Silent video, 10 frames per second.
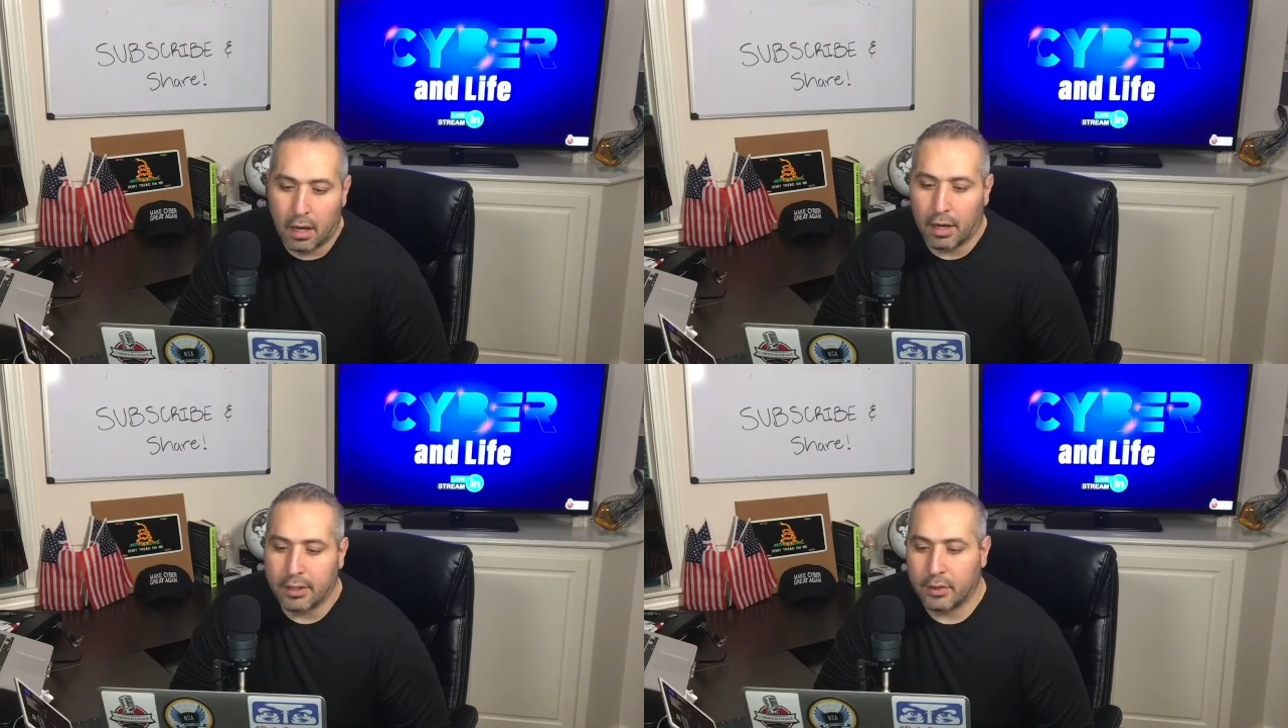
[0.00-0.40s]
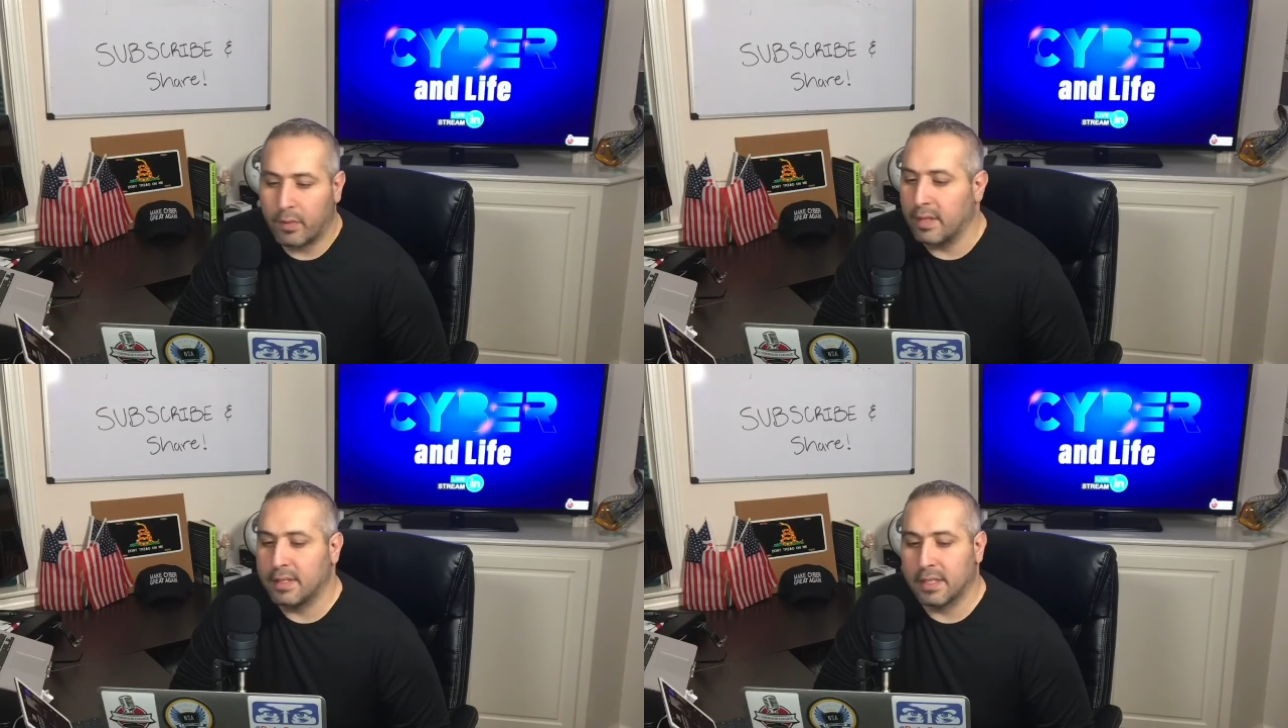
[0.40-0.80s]
Under
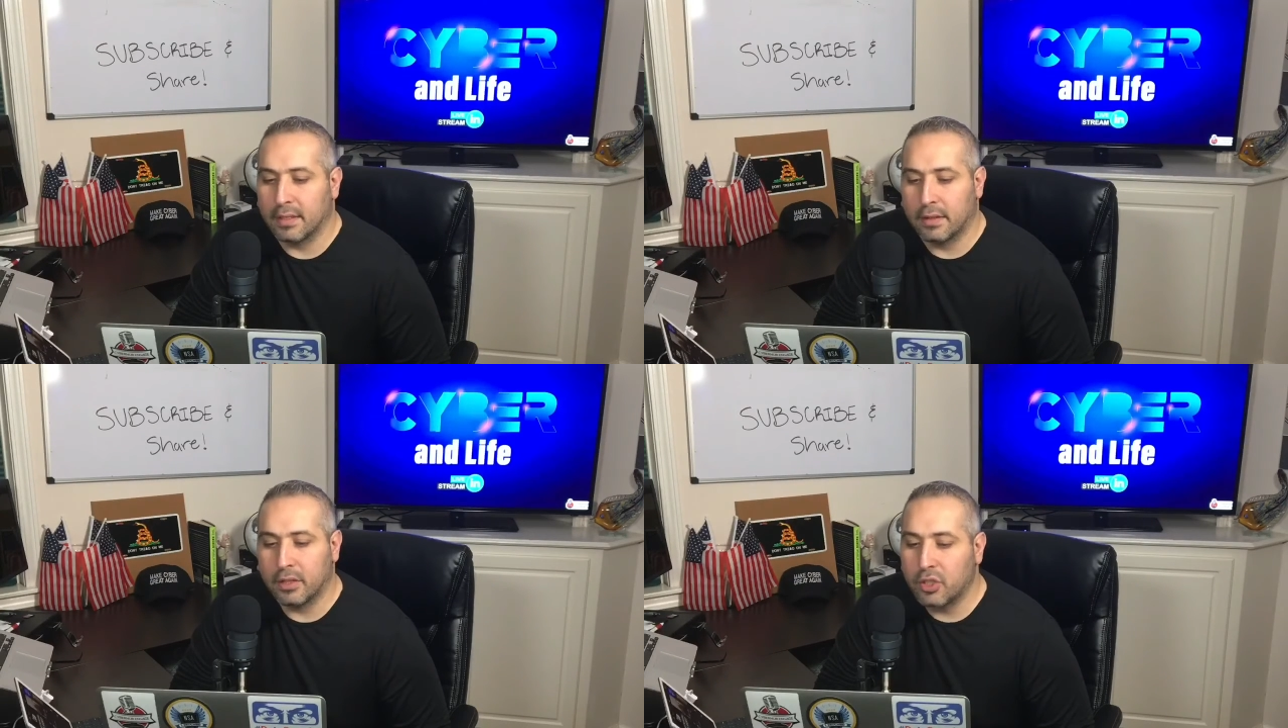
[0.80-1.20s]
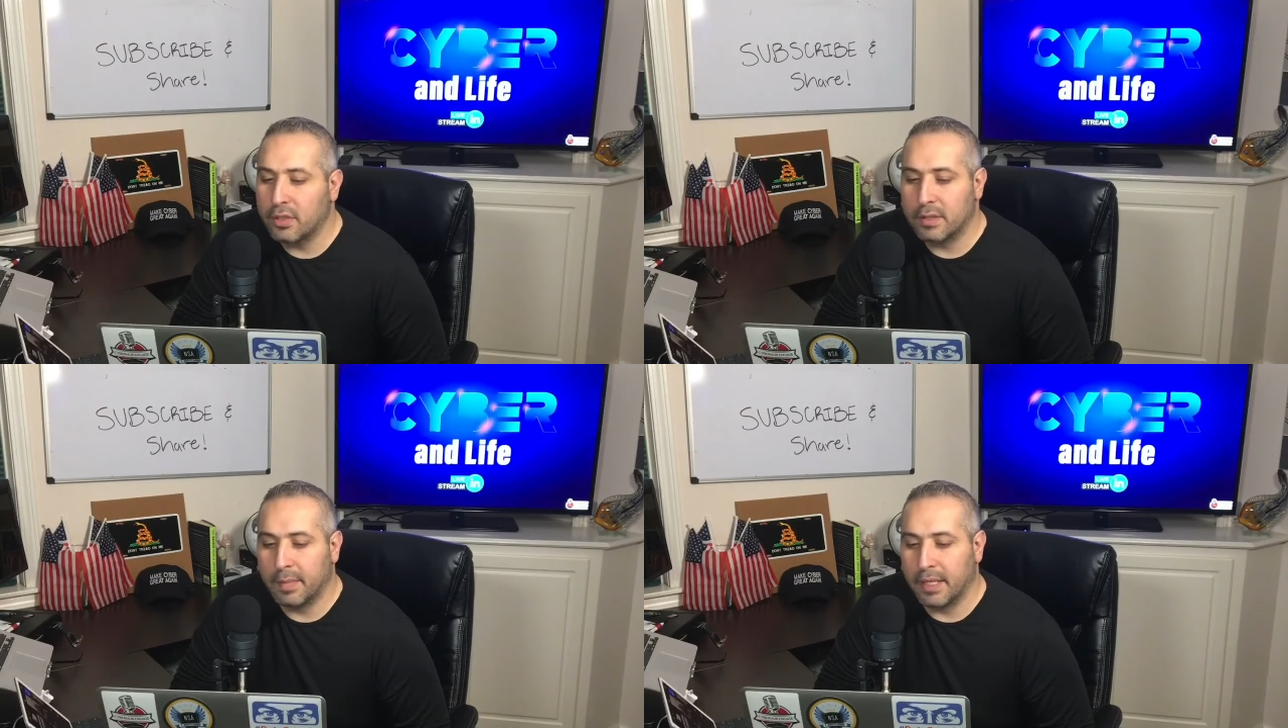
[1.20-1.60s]
these
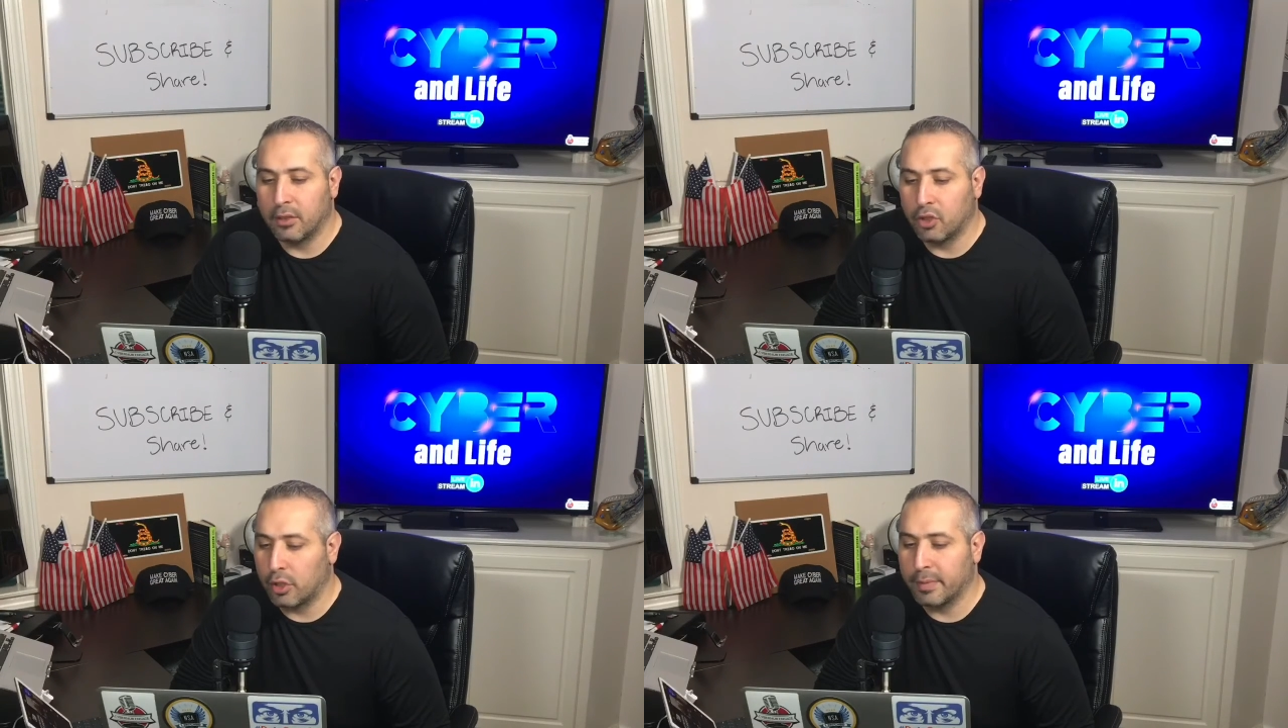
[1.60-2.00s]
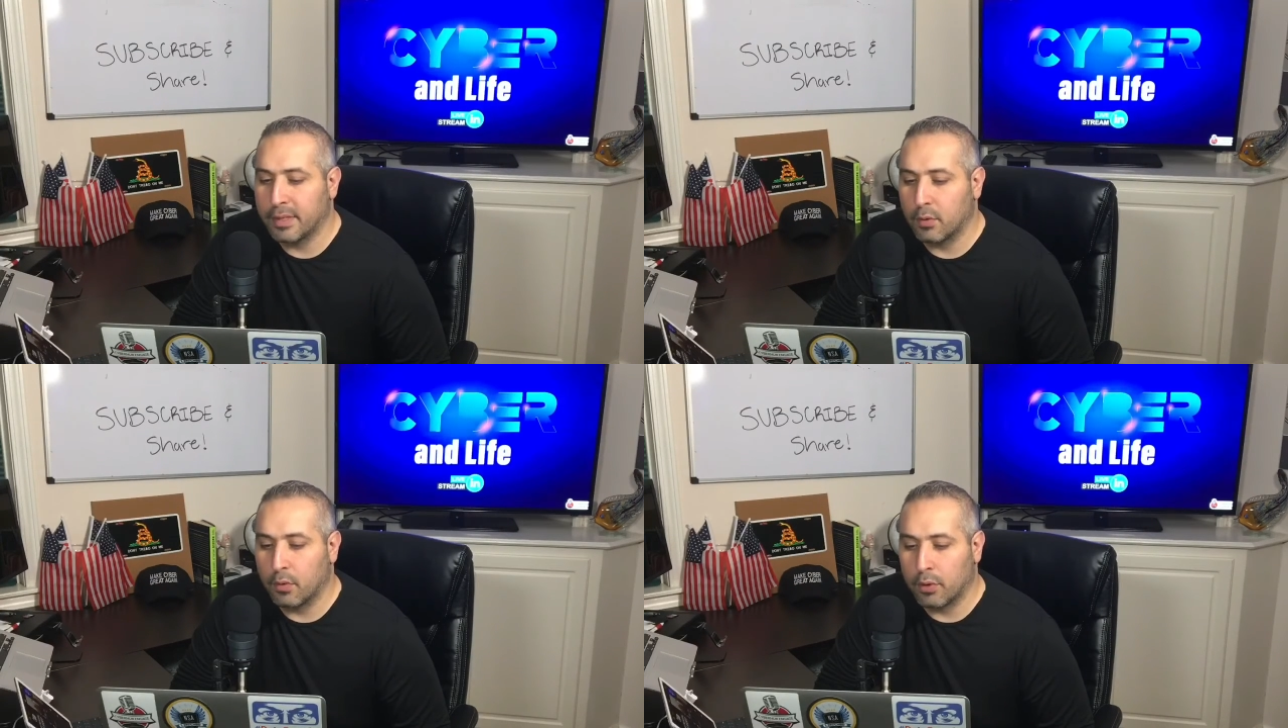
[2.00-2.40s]
conditions, many Germans
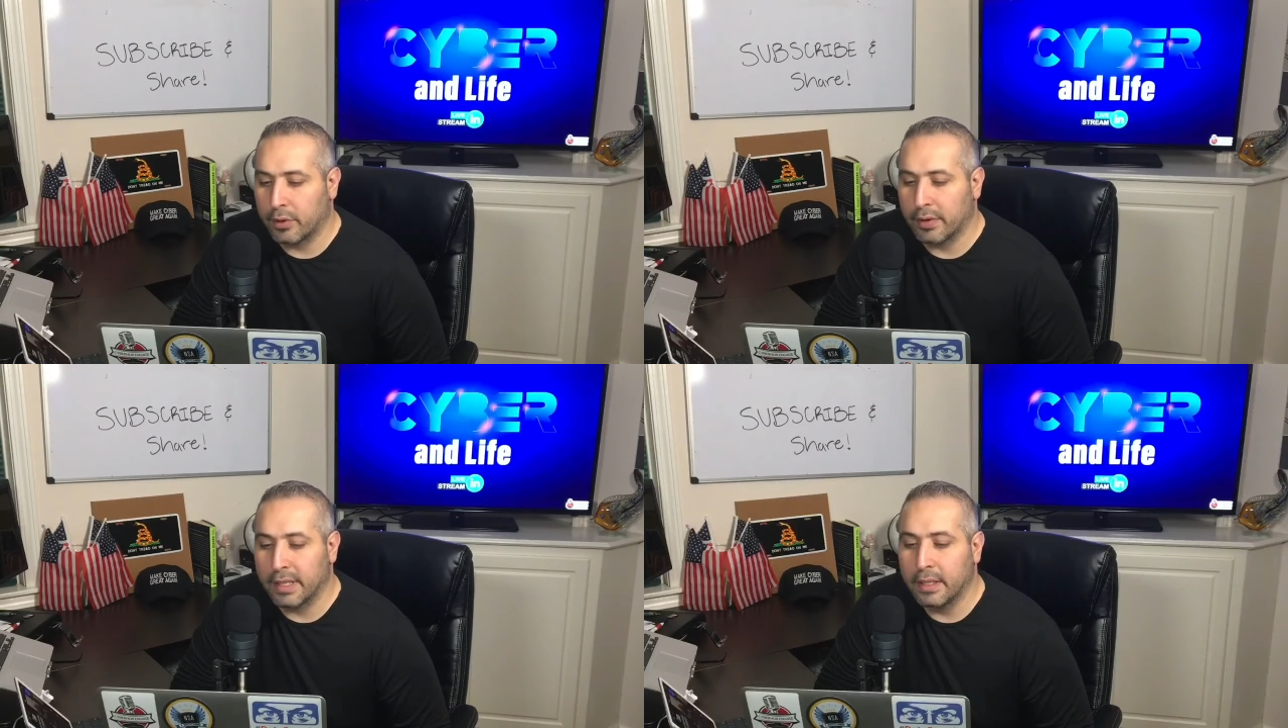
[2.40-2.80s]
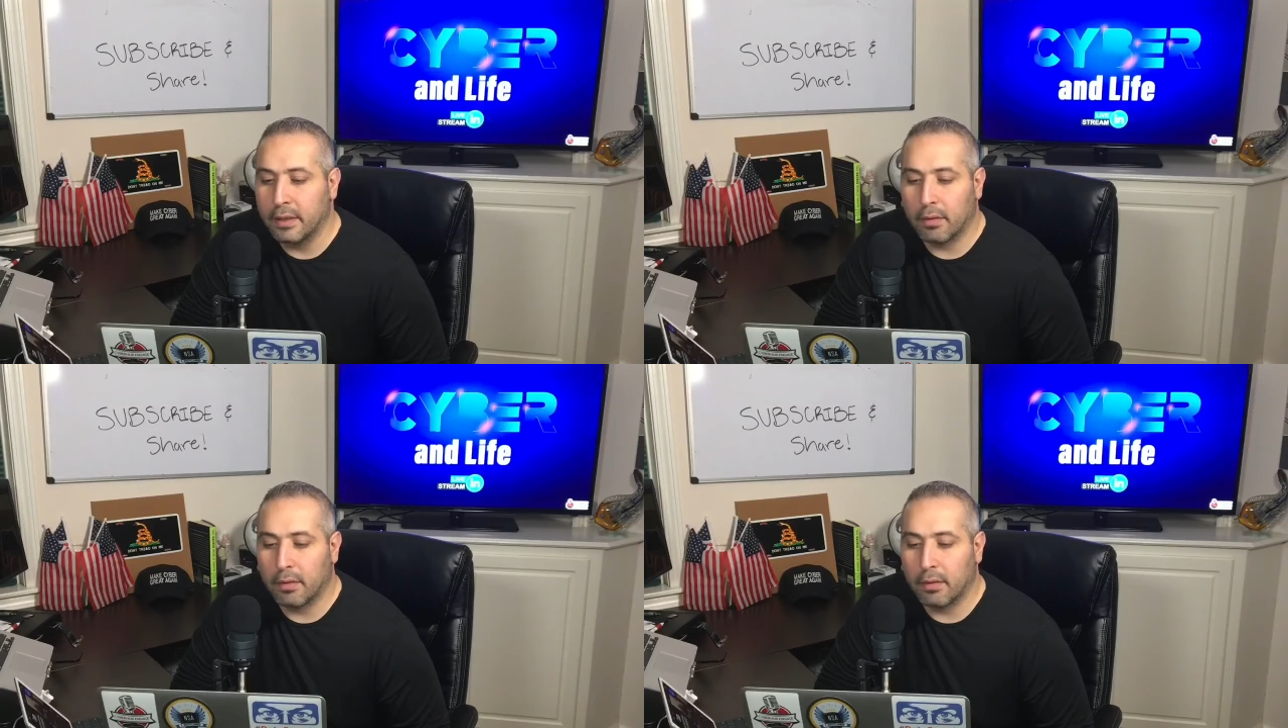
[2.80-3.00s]
order in